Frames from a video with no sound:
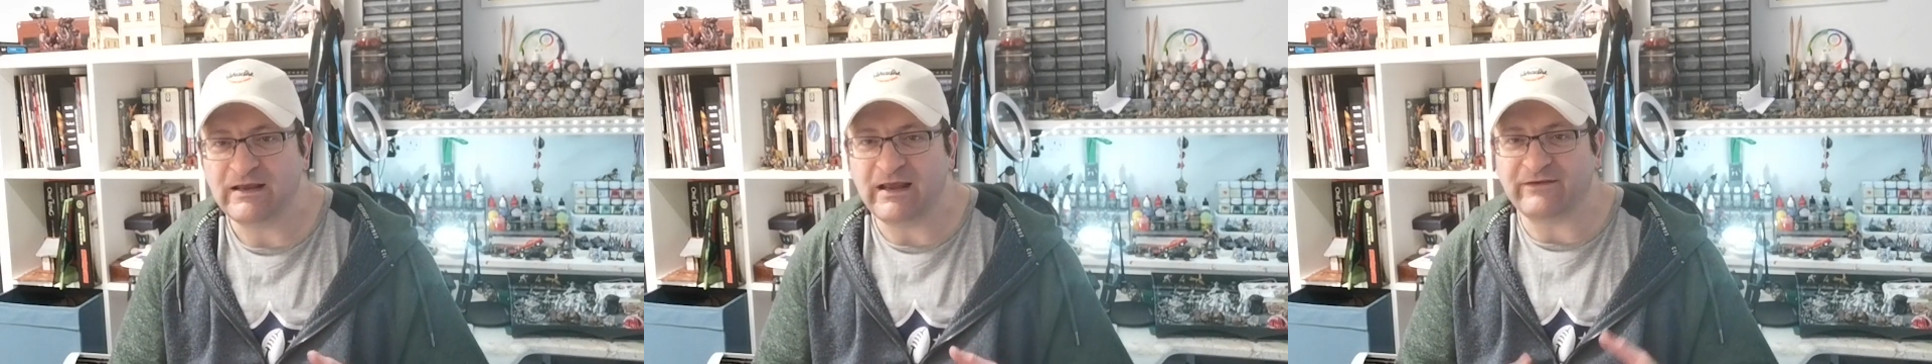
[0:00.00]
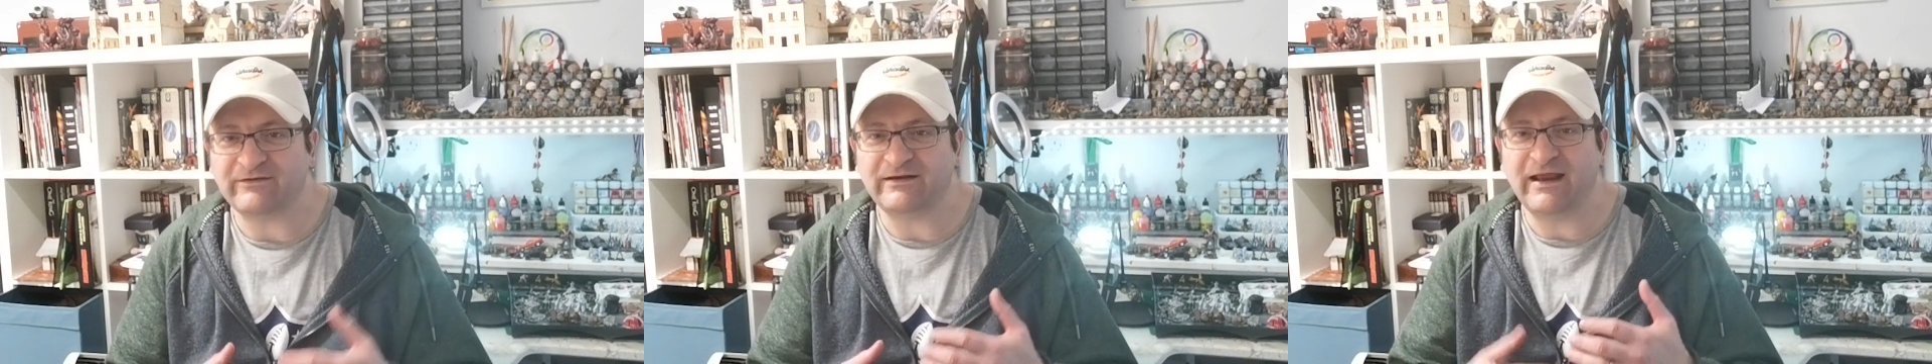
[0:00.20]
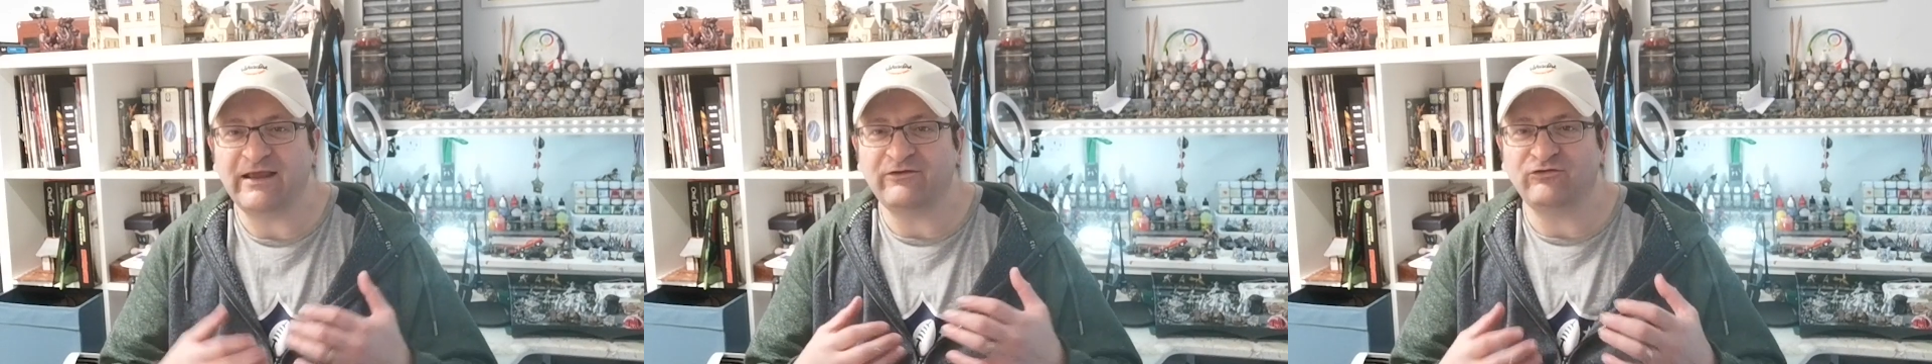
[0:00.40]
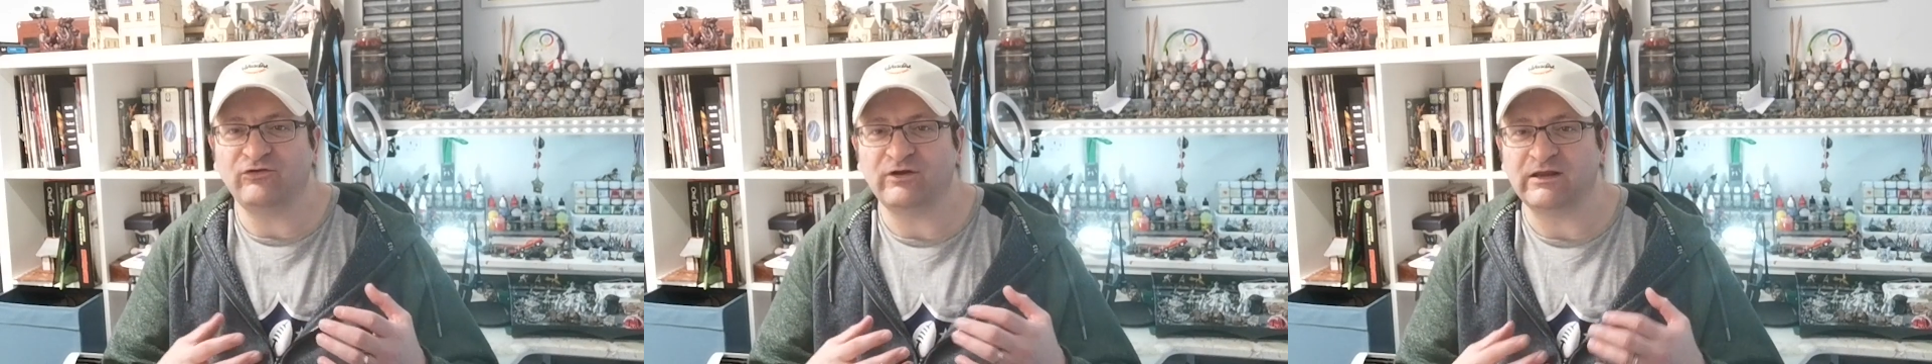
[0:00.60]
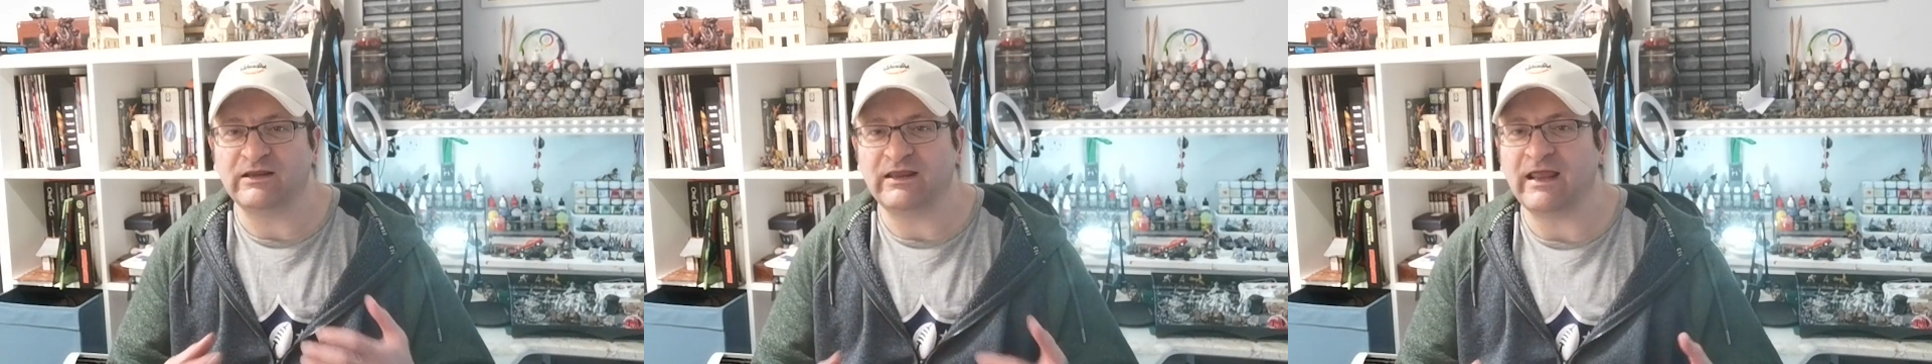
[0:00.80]
It's an
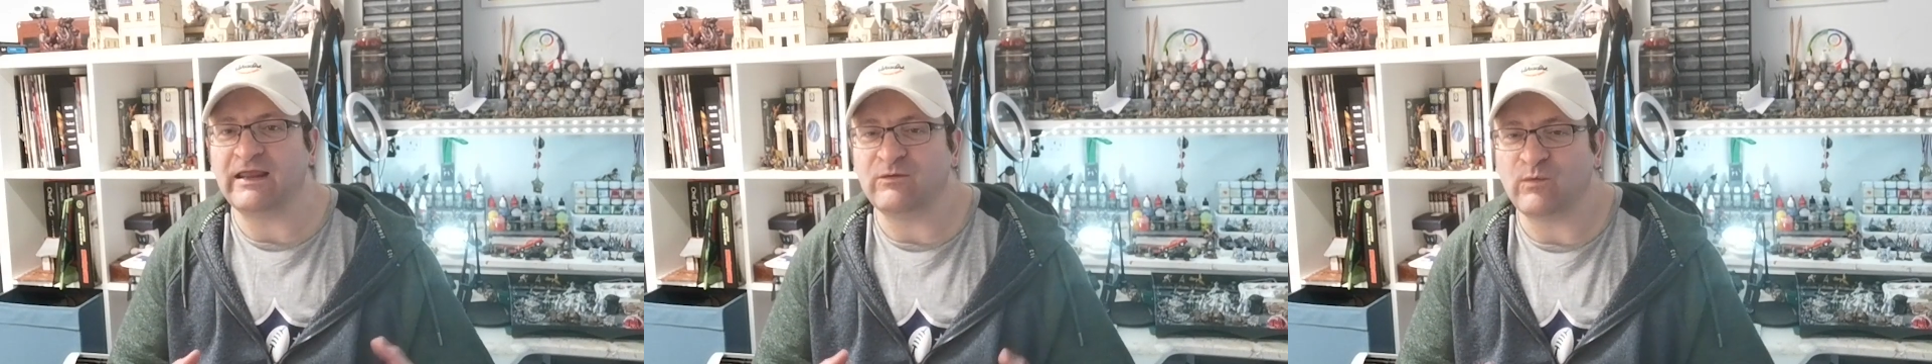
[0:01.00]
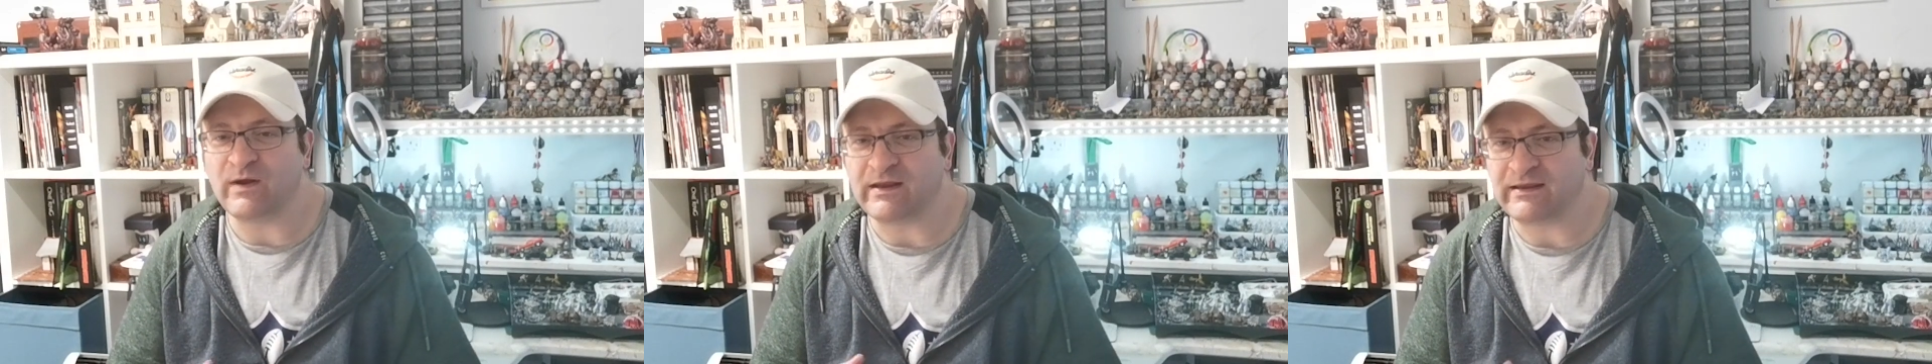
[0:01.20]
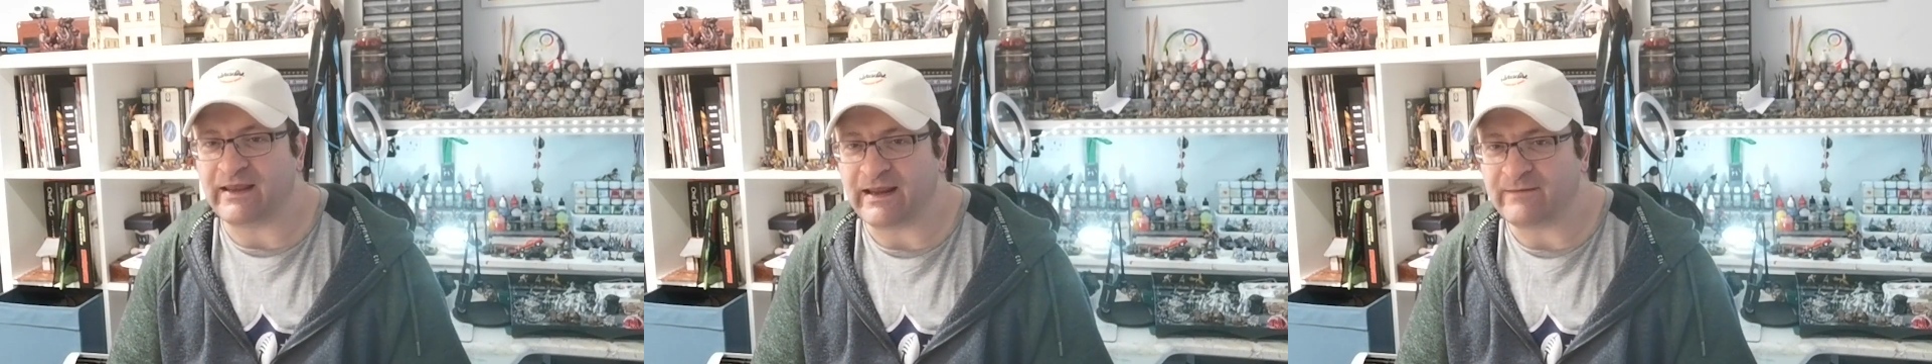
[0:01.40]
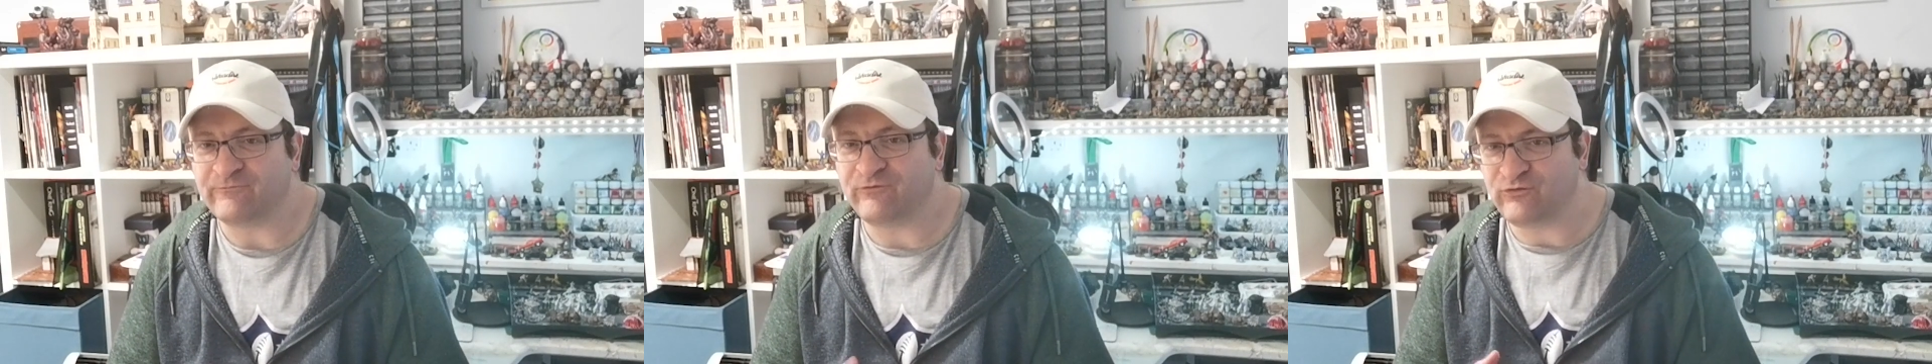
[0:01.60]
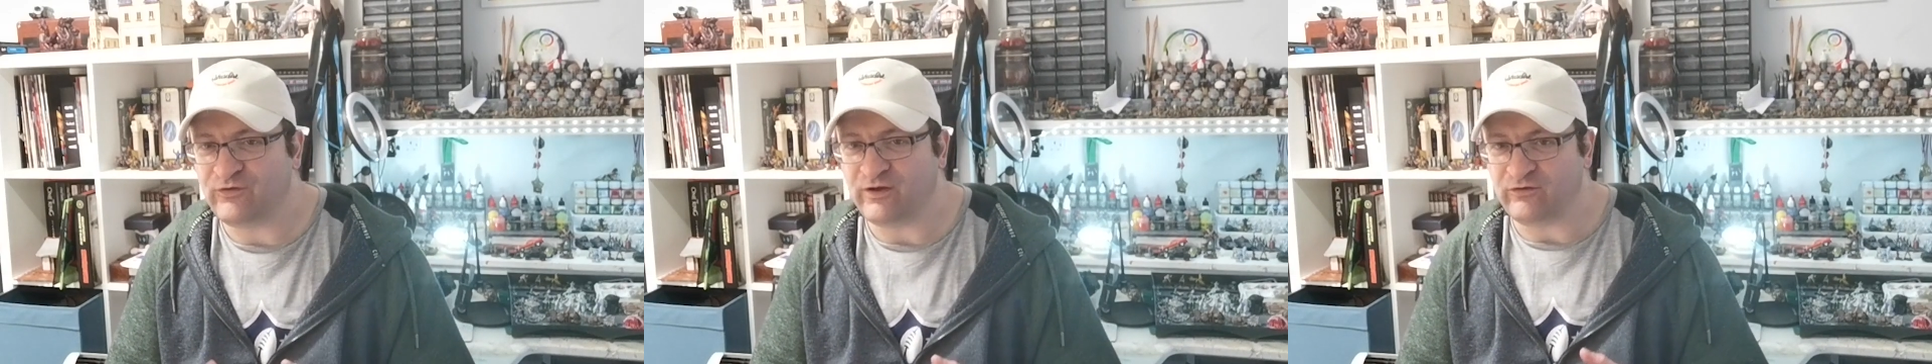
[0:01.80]
excellent gateway game
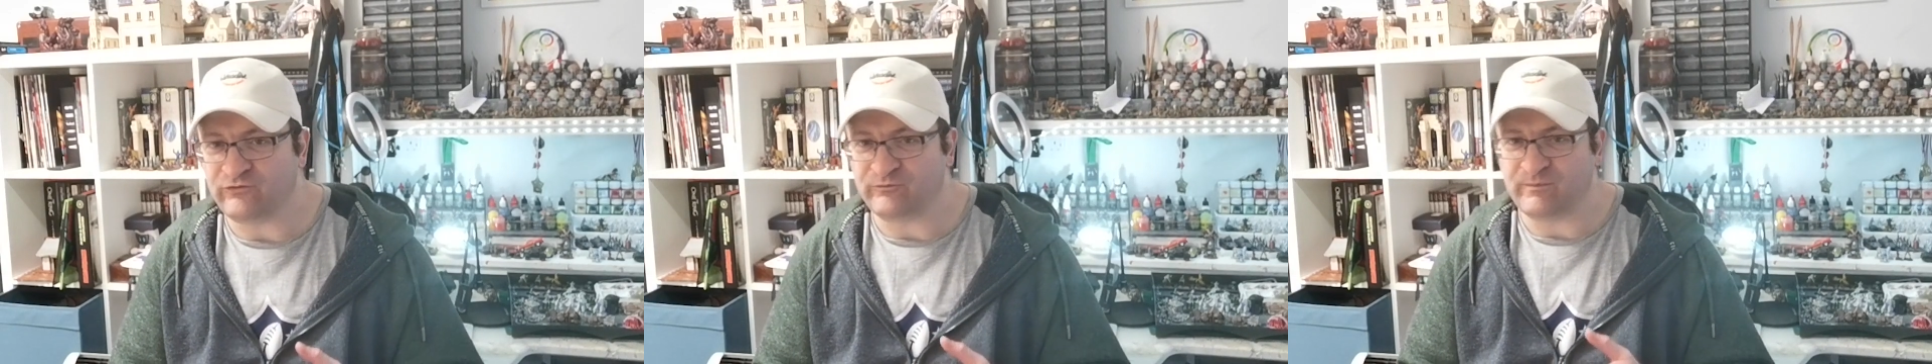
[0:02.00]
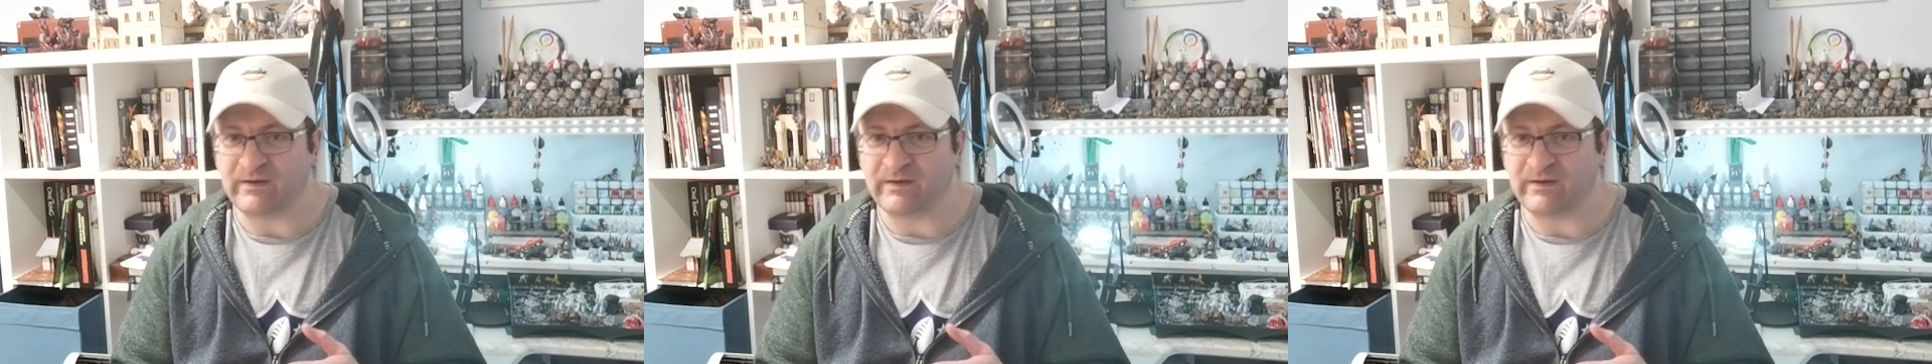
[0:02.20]
for those